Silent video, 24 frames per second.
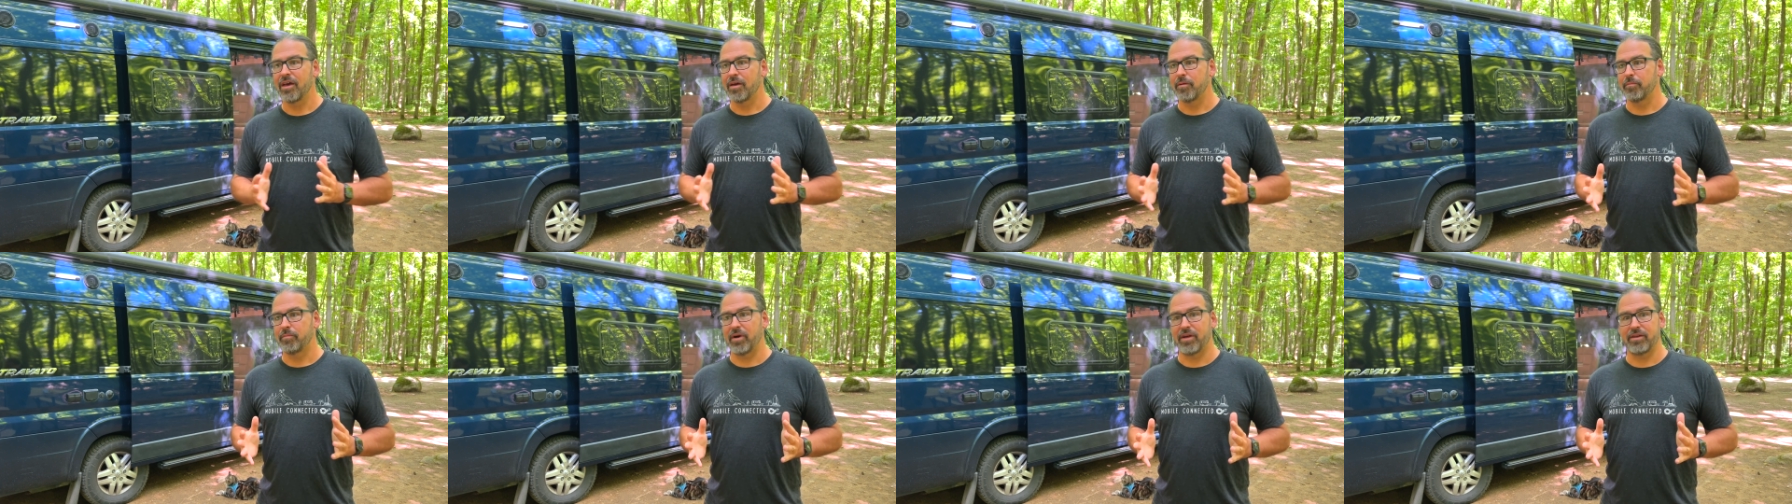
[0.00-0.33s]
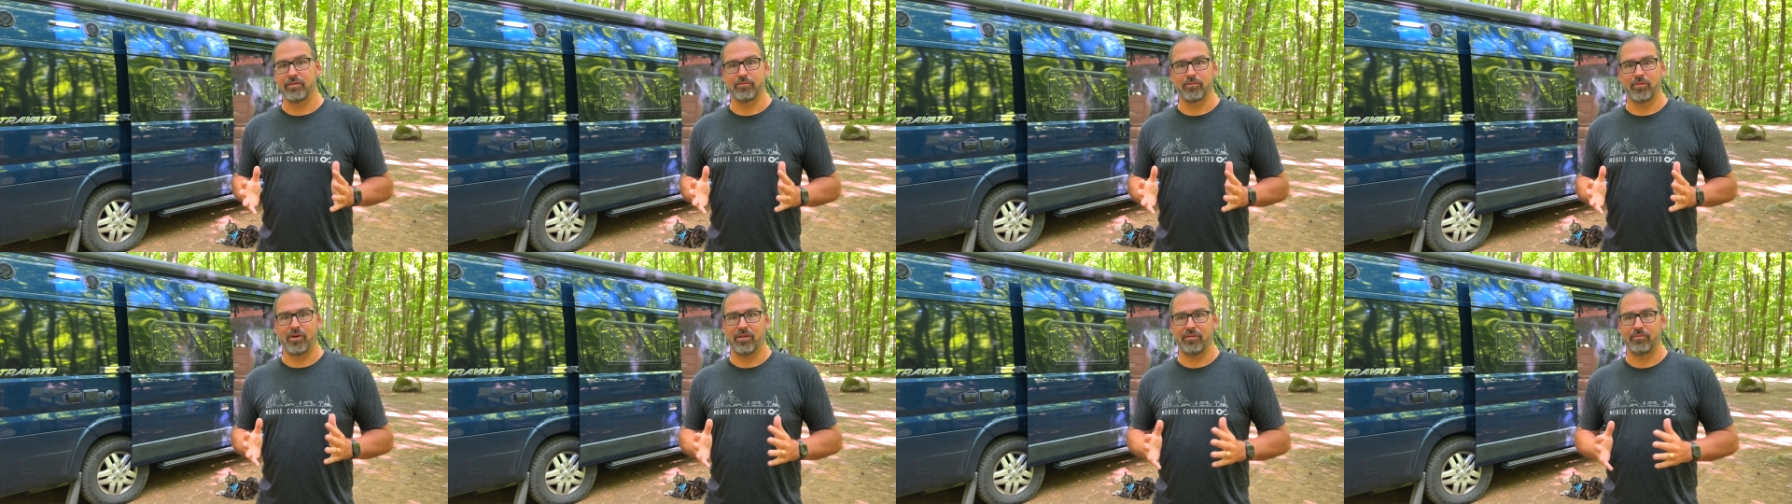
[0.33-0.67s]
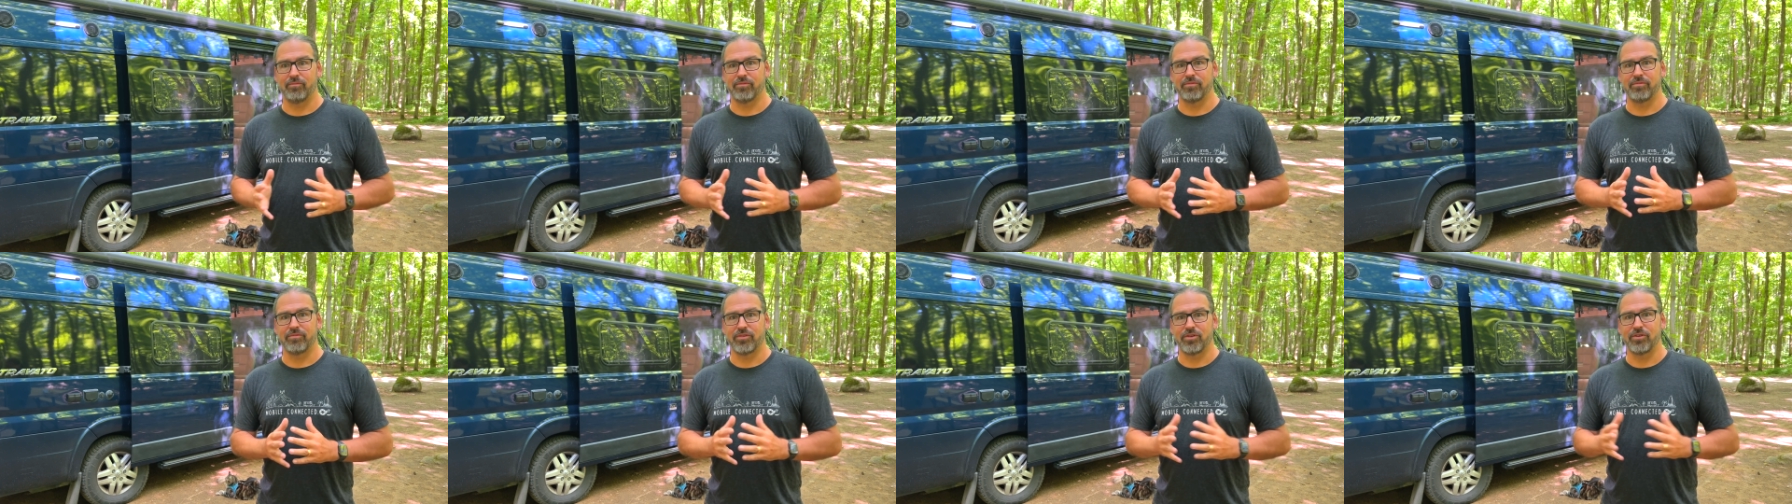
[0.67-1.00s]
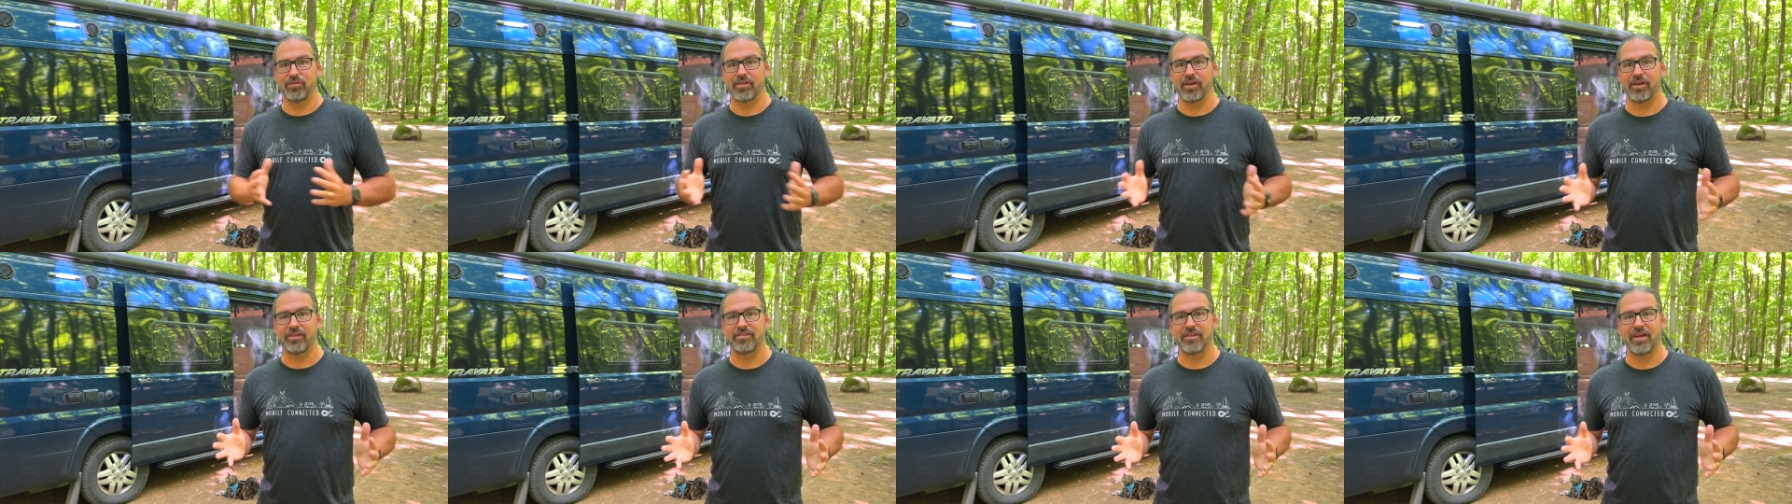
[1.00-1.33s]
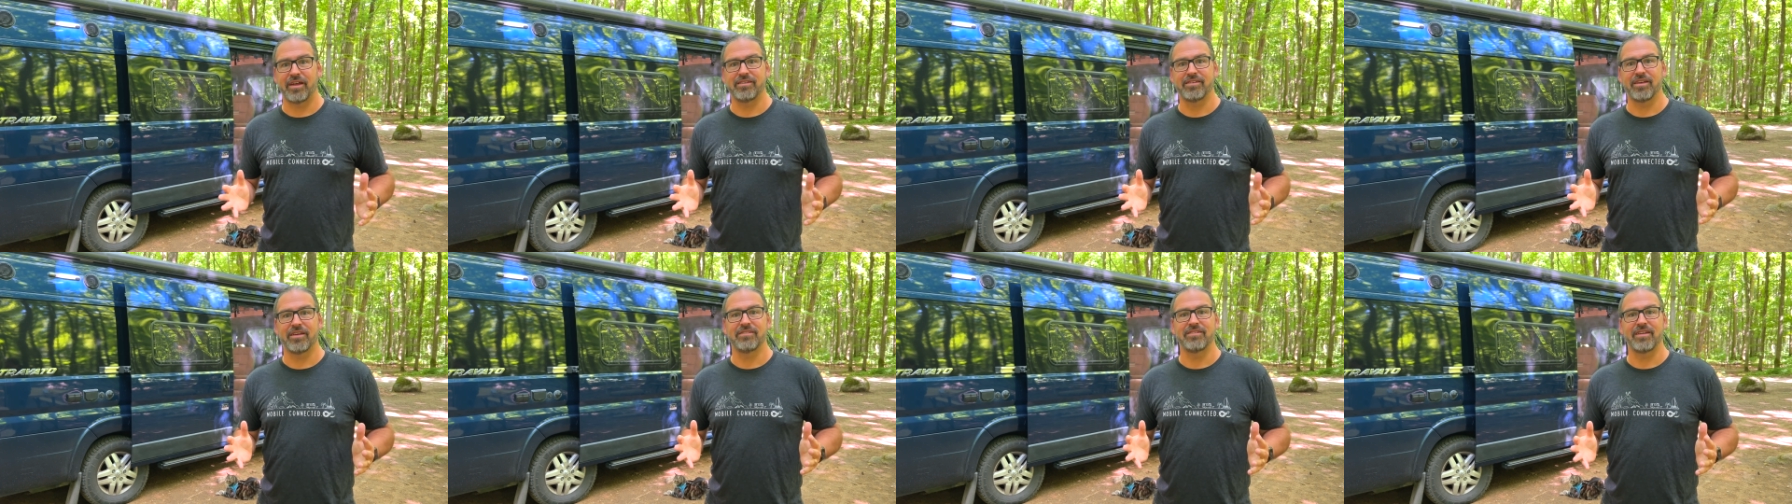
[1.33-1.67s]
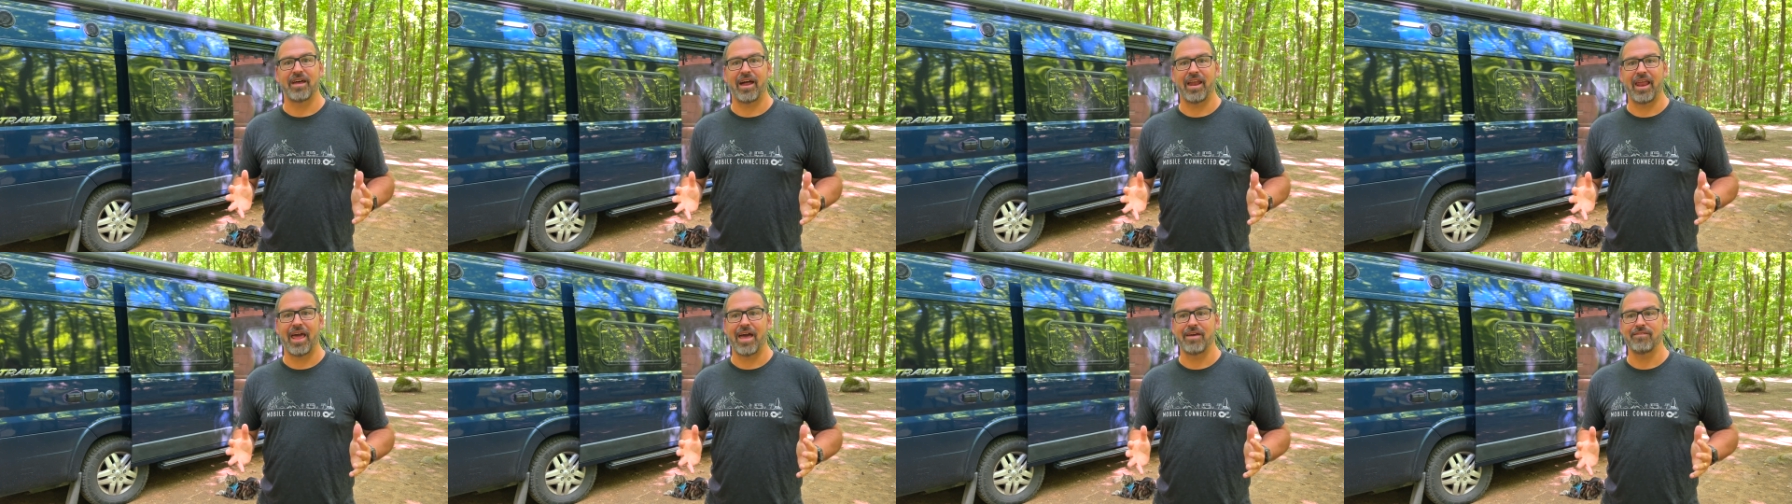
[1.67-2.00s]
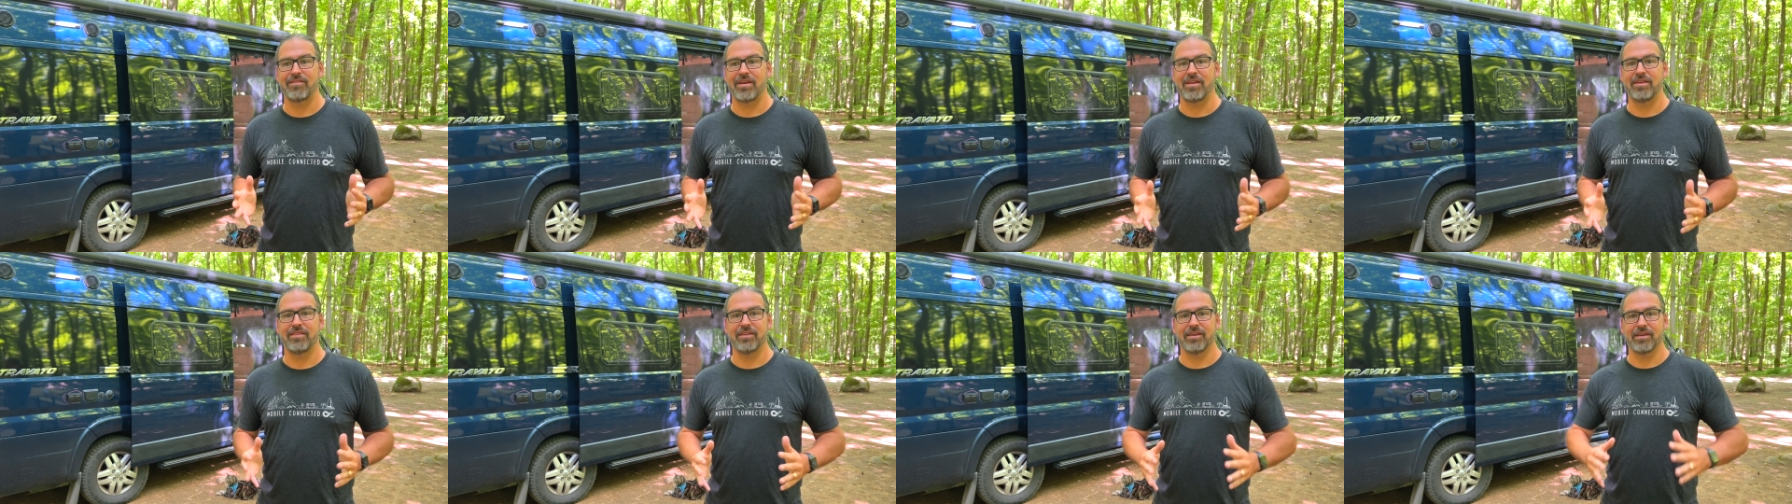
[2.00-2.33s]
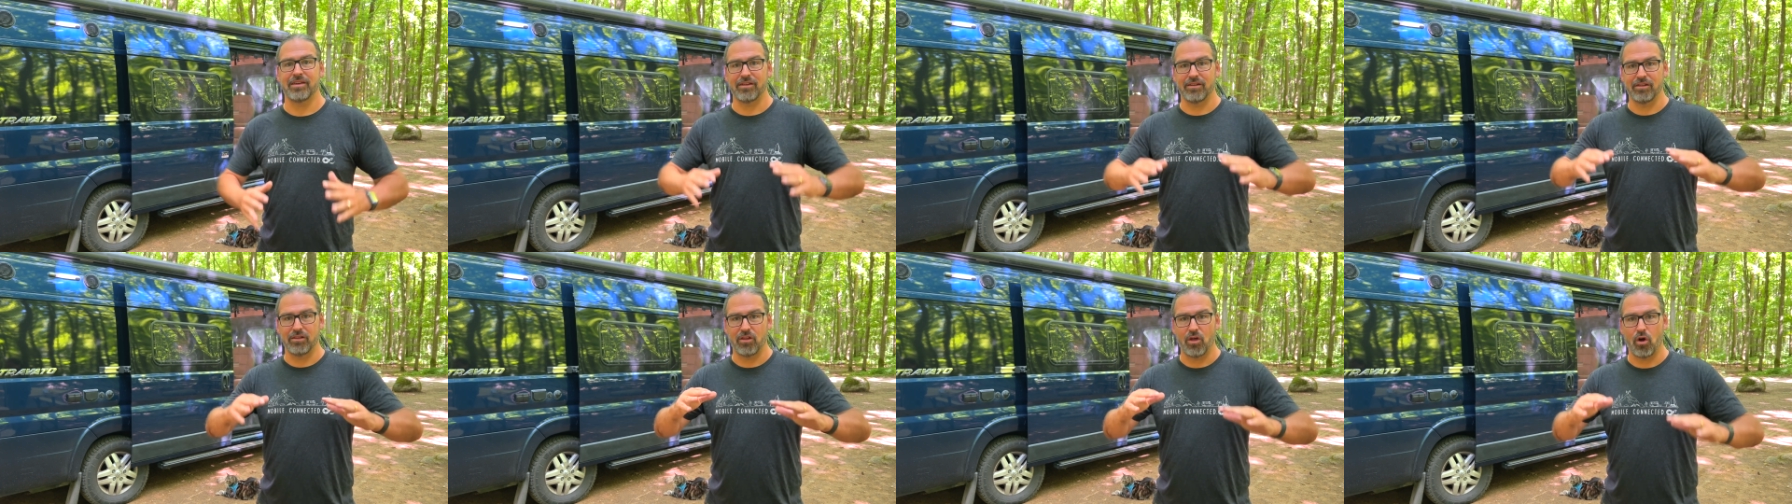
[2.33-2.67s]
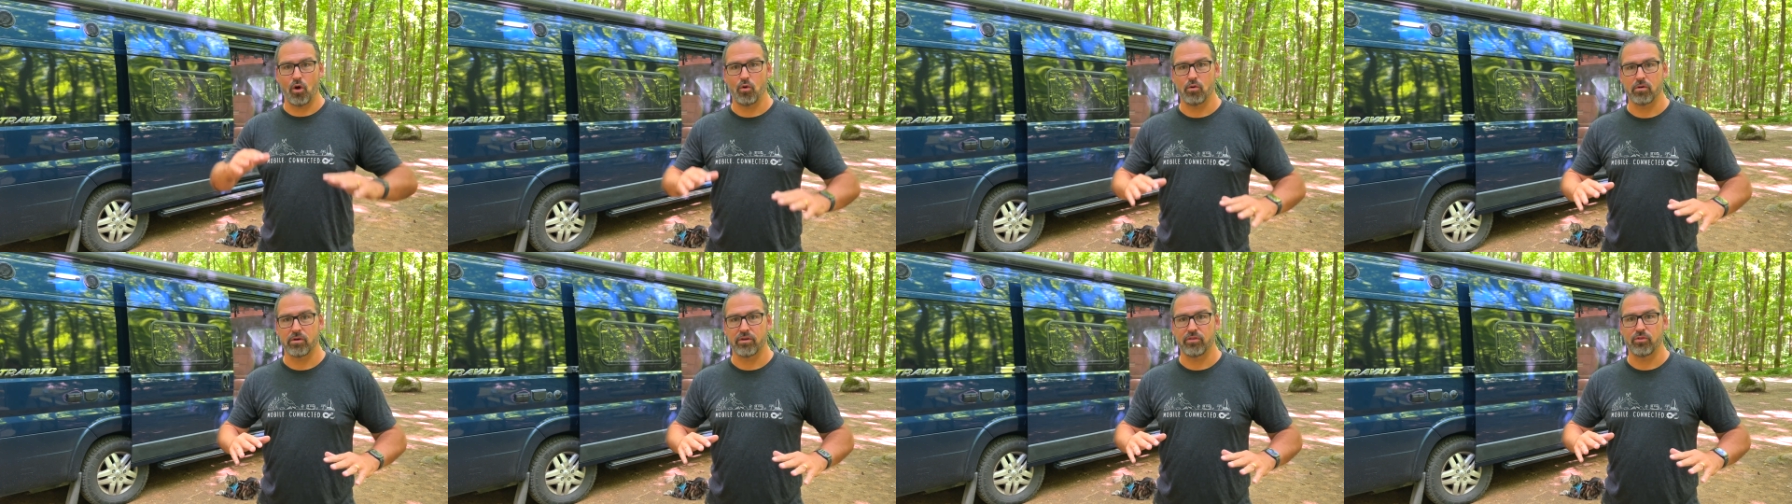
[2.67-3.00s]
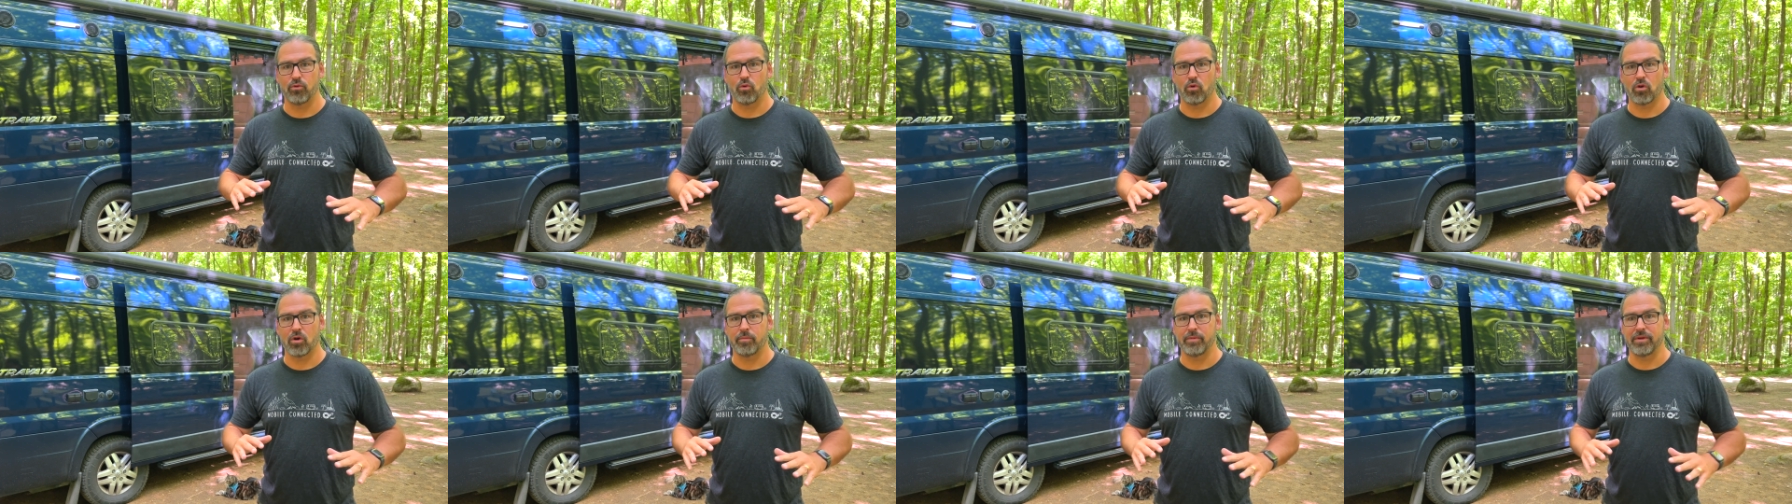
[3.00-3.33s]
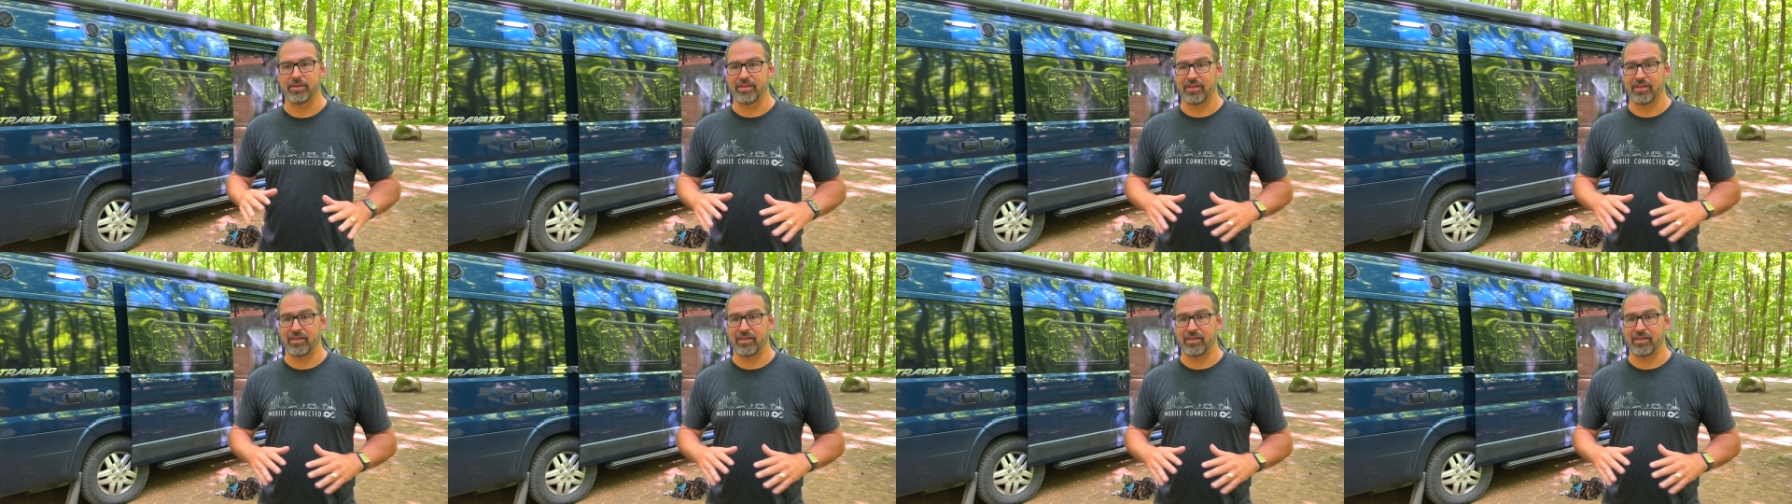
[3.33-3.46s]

But, well, Eutelsat does not have anything low Earth orbit.